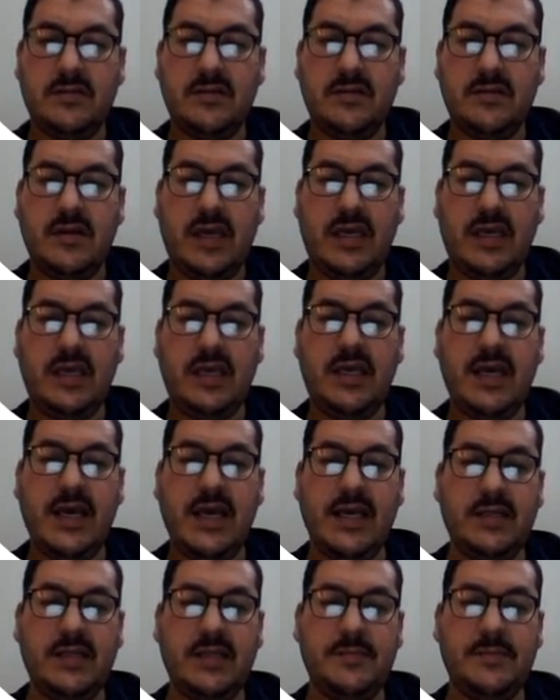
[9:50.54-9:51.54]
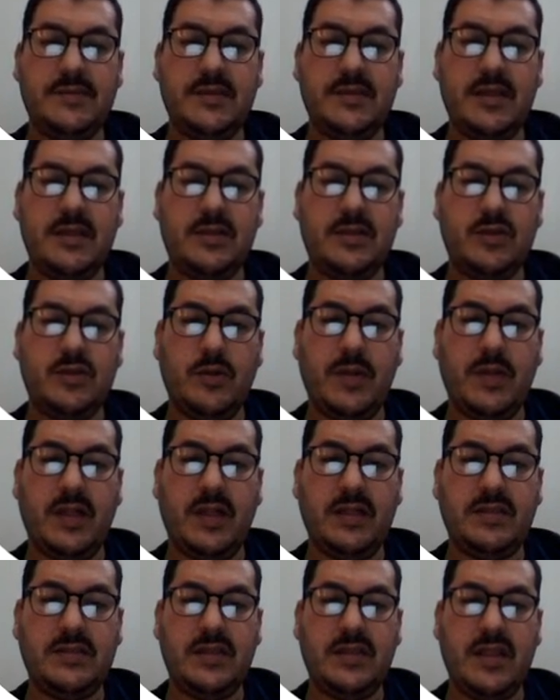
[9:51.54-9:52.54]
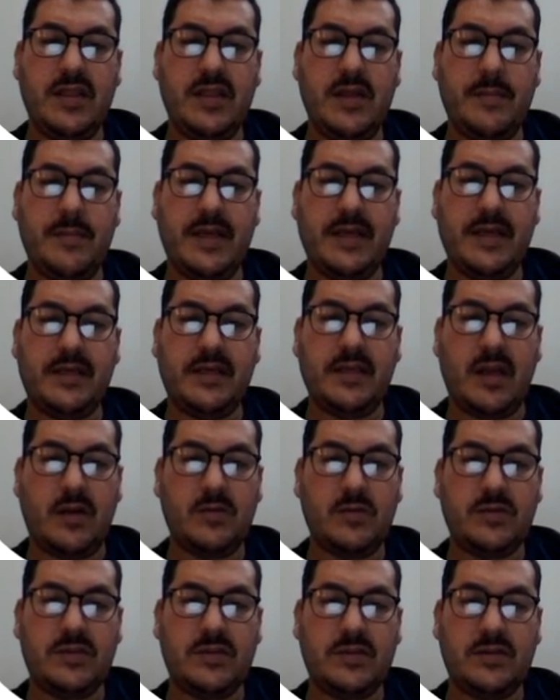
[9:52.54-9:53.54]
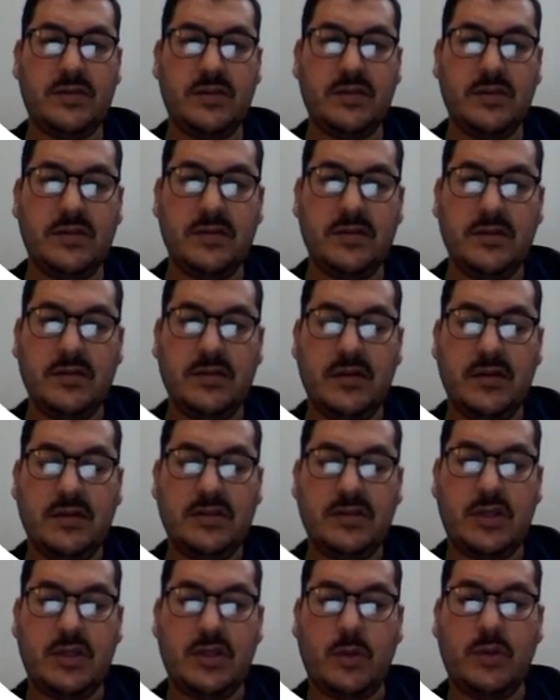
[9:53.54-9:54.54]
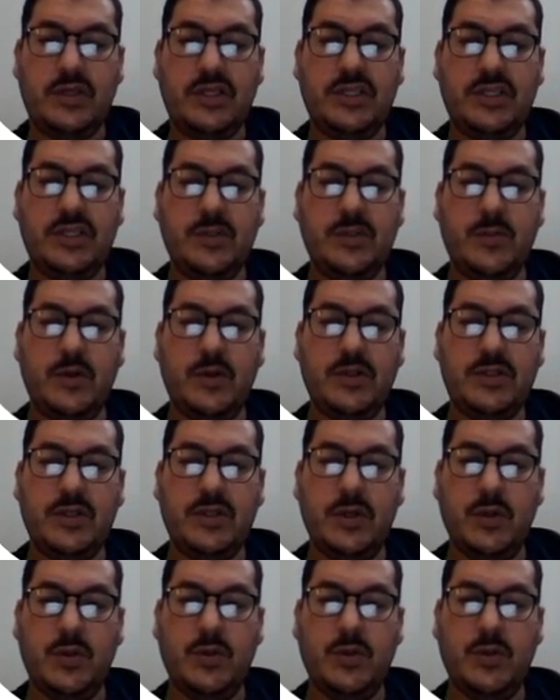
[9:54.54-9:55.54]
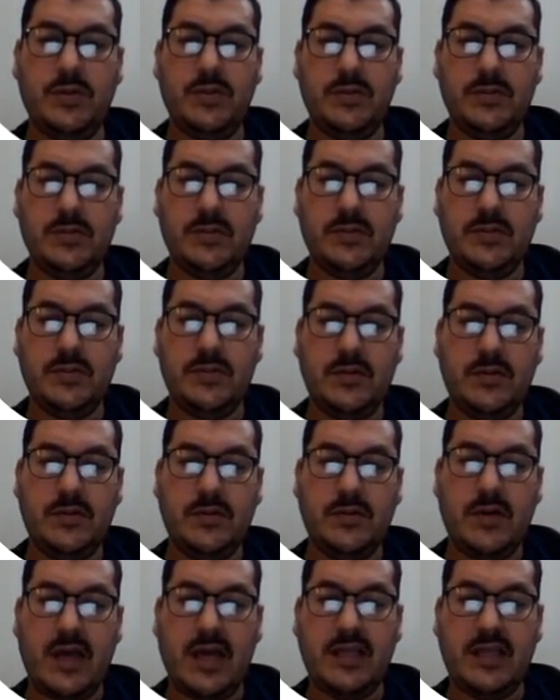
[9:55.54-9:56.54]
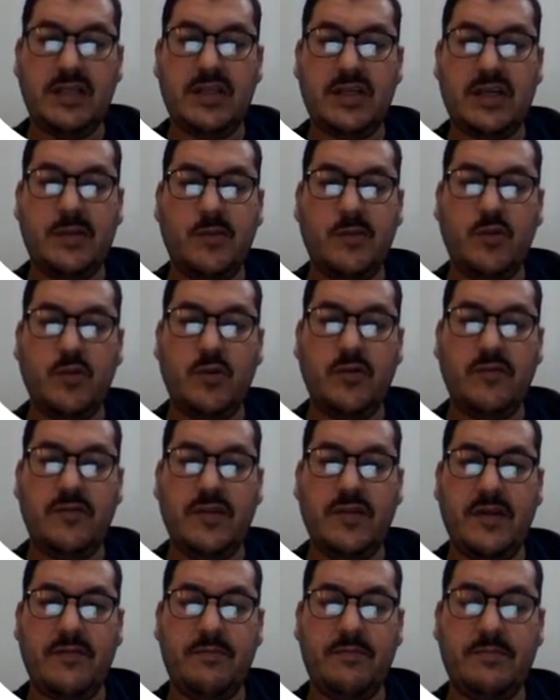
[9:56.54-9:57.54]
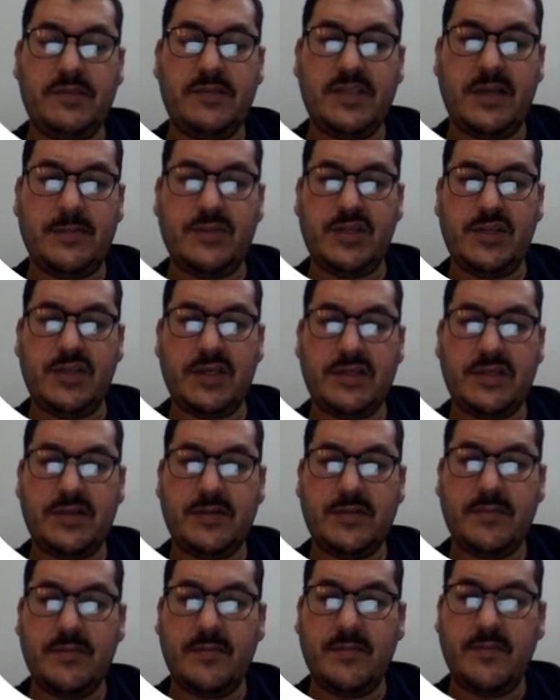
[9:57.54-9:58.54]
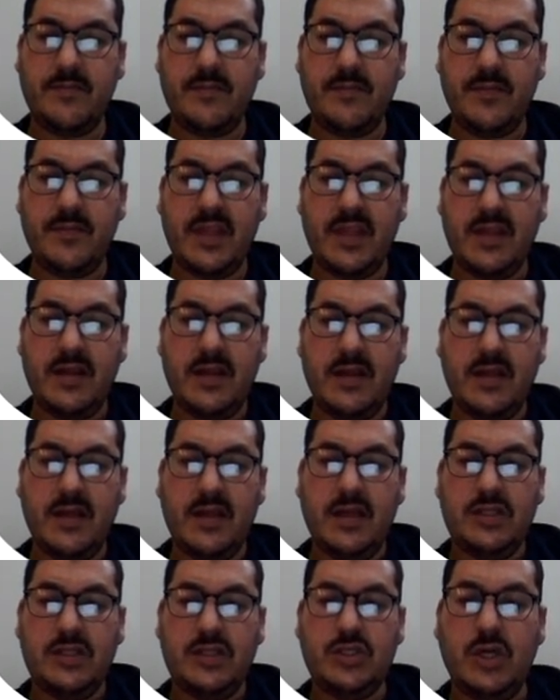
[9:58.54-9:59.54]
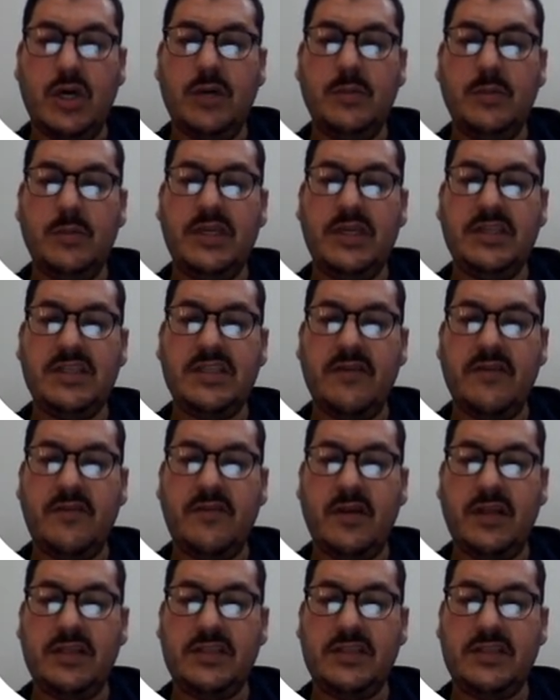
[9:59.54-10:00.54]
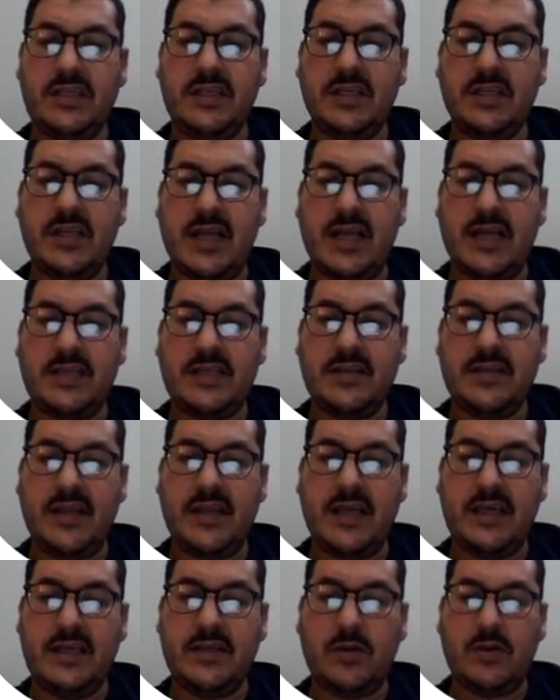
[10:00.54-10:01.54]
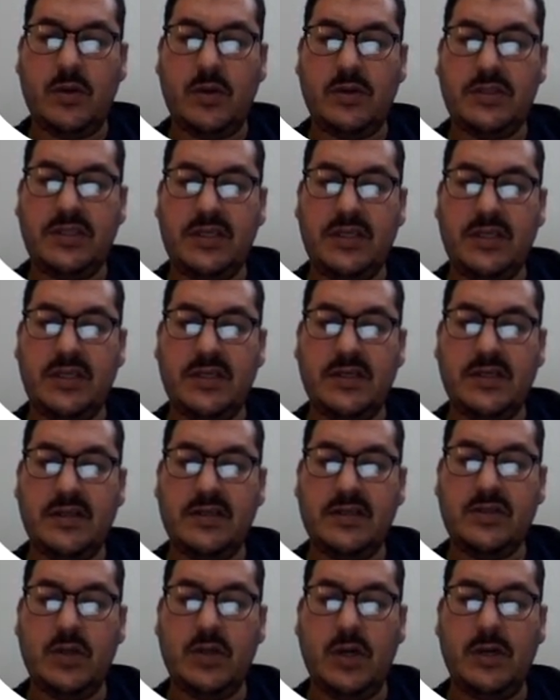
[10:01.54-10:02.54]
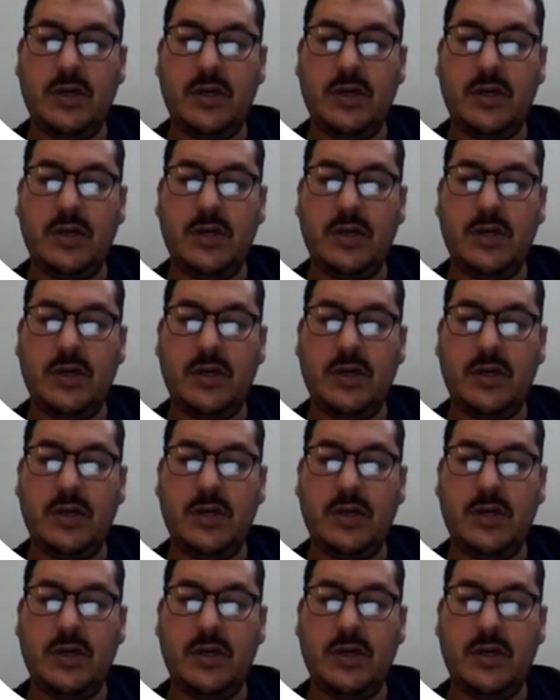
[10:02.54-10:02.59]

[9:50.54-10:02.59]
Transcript: He helped to build the playground. So we need to put who and remove the subject. Tom is the volunteer, as they wrote here. Tom